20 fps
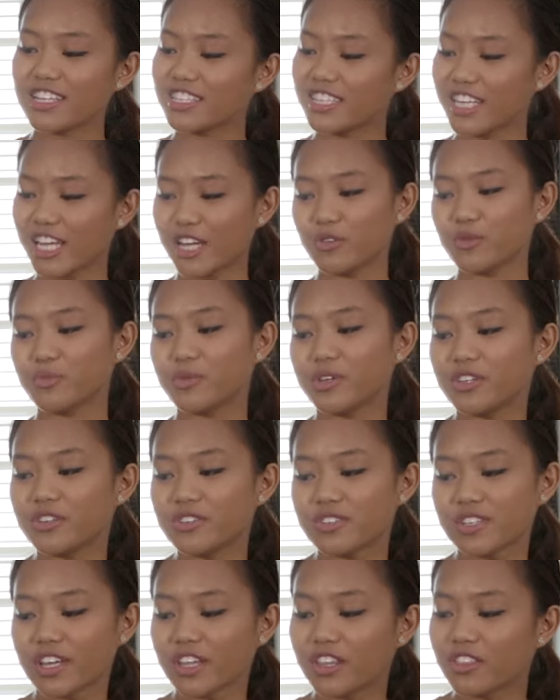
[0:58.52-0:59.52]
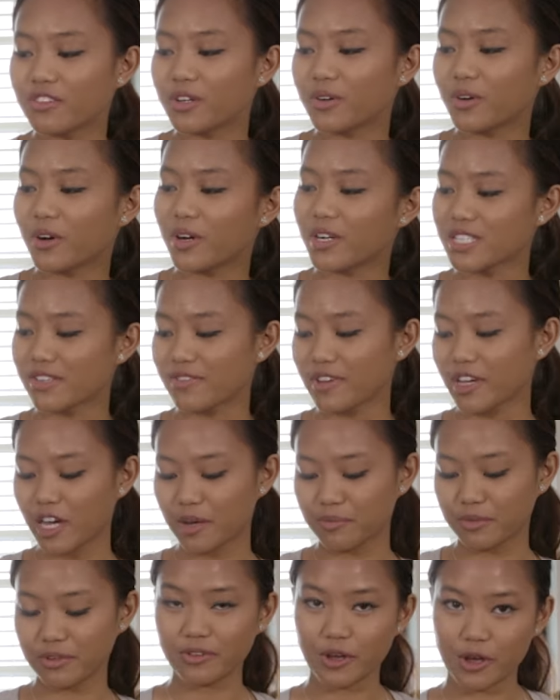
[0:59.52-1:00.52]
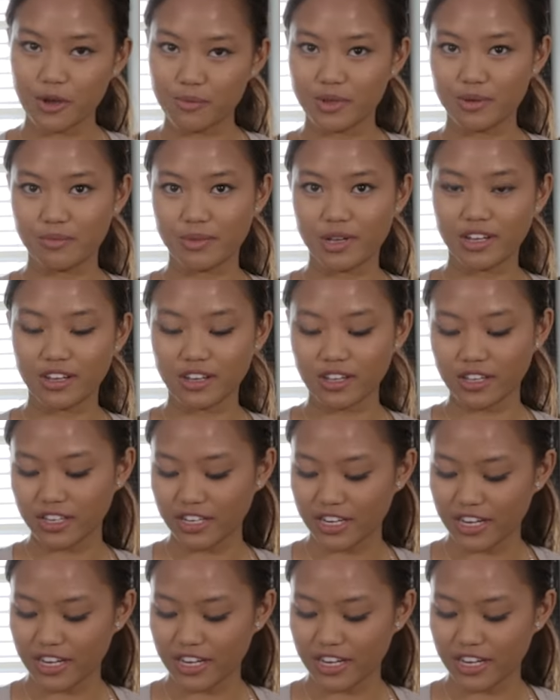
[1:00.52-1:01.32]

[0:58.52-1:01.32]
Today we'll be using 3/4 cup of almond milk.